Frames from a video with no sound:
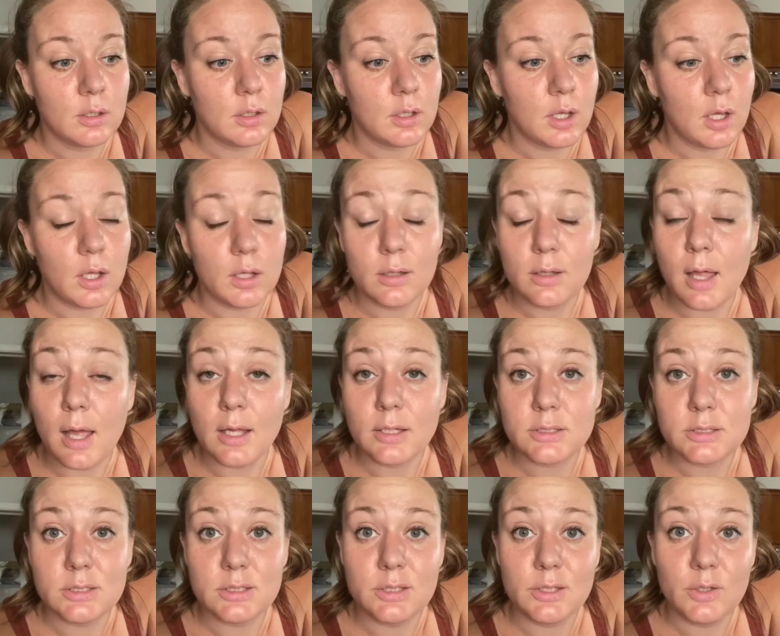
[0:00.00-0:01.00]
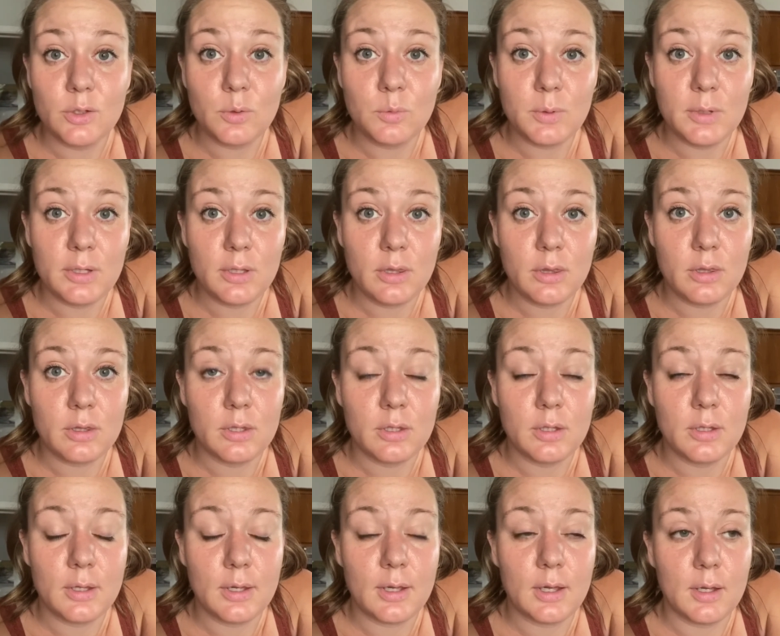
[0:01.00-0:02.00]
a lot to deal with.
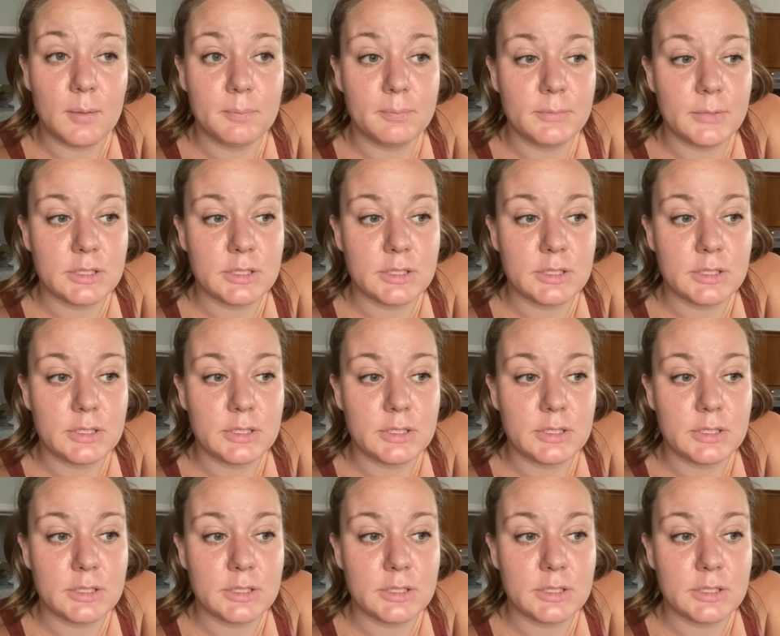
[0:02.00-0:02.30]
Um,